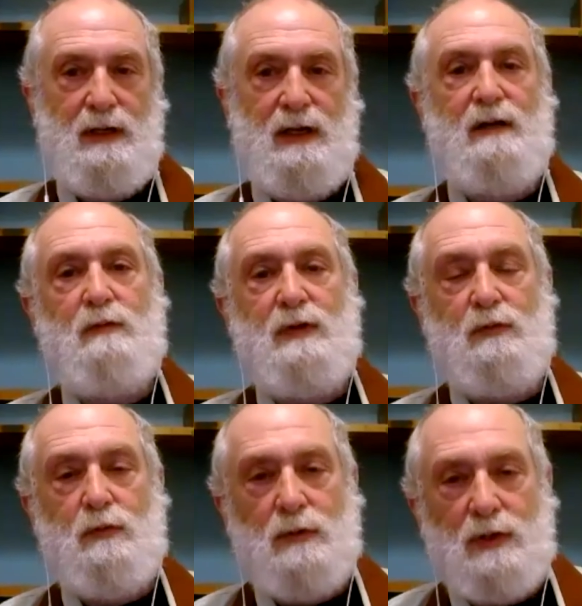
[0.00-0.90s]
and we
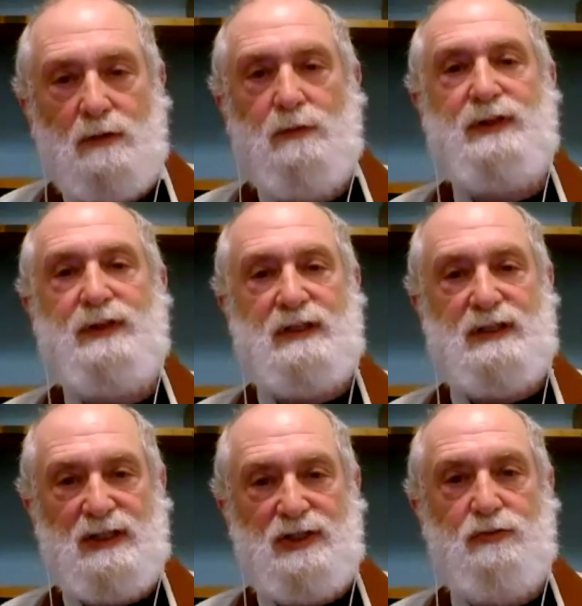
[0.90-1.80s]
work with the
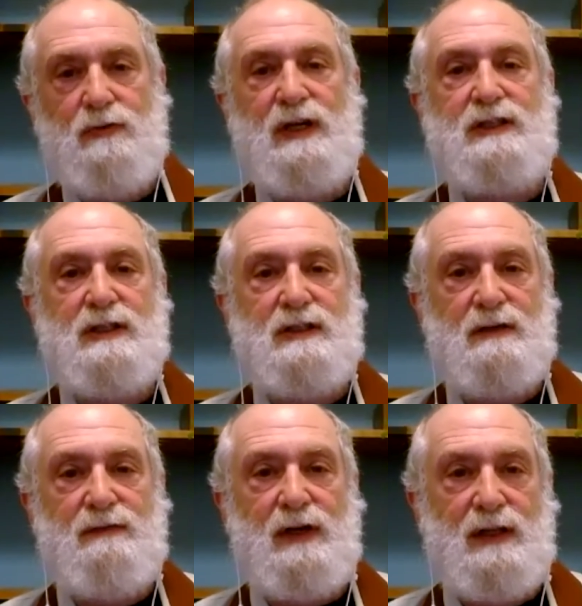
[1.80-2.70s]
situations
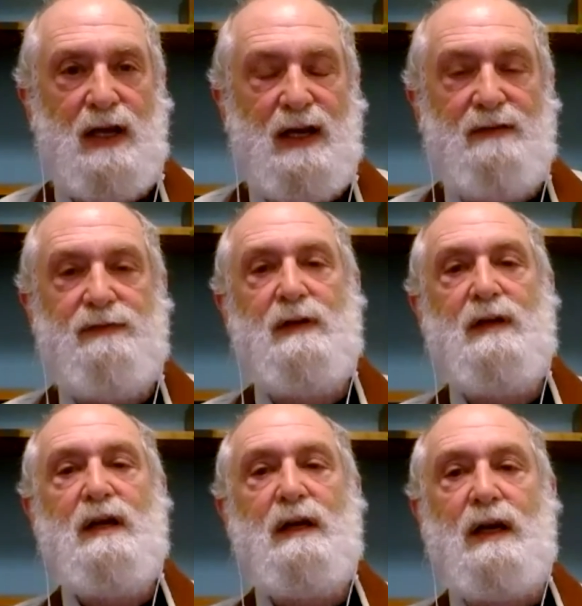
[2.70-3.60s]
of our life,
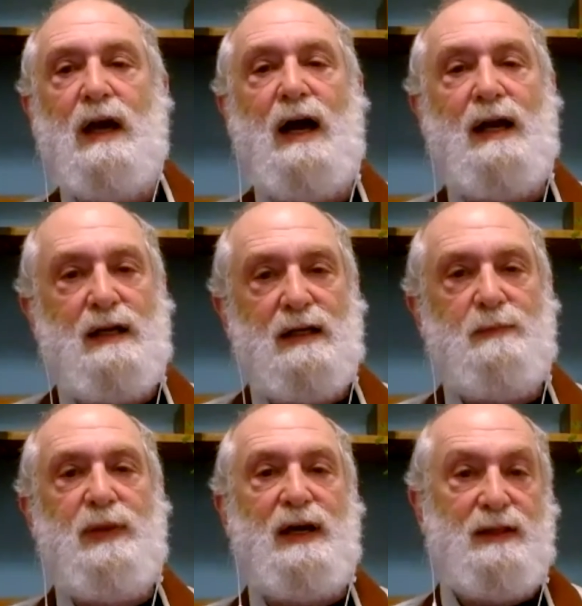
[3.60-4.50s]
guided
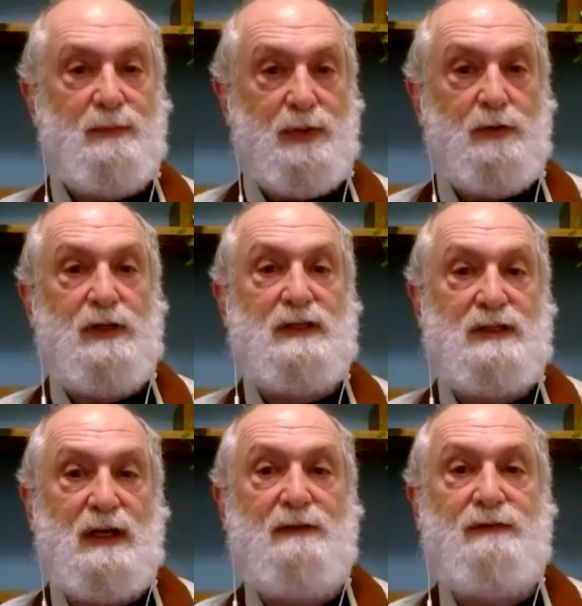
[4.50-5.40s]
by the
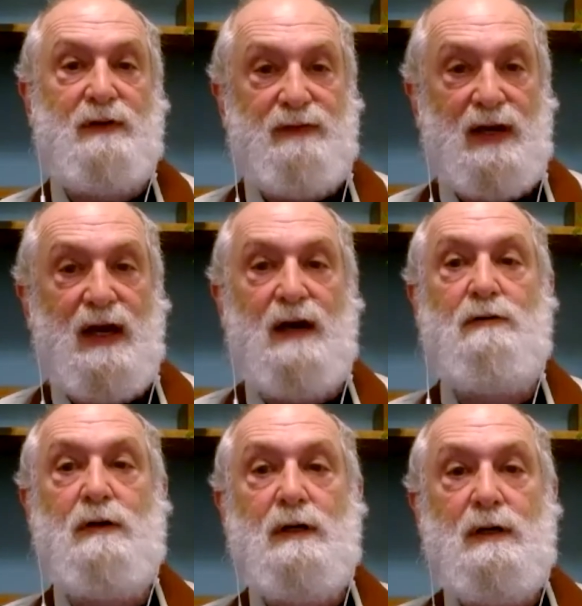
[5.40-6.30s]
Bodhisattva vow
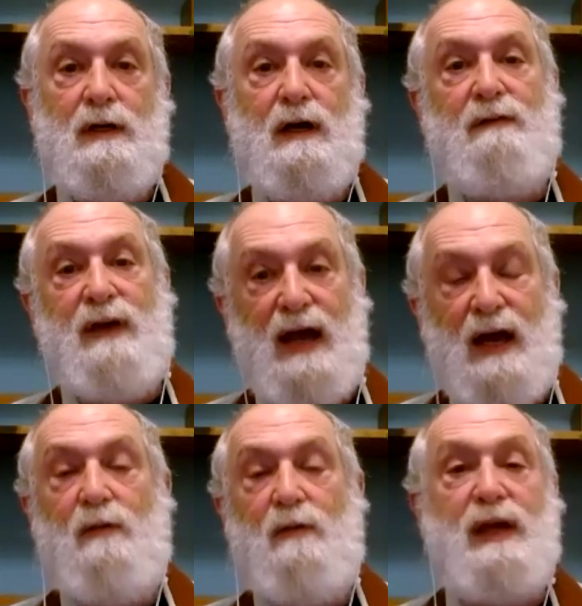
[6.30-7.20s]
of
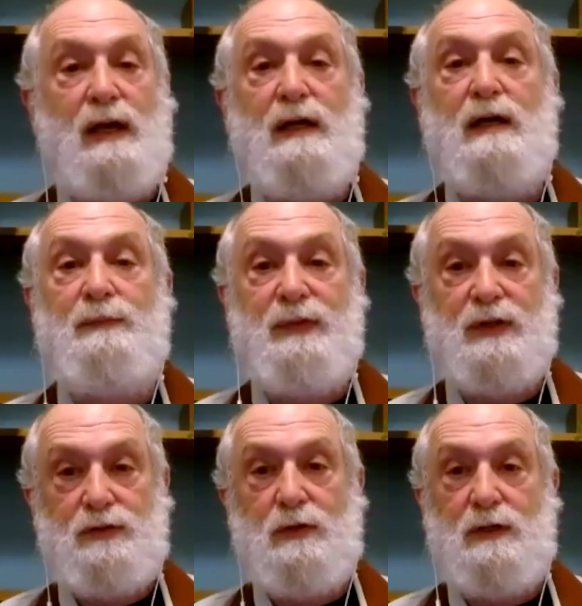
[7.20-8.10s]
how may I help
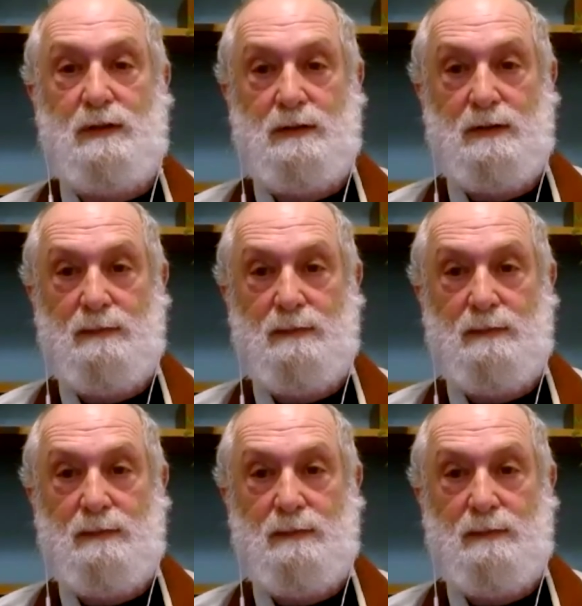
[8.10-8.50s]
this world.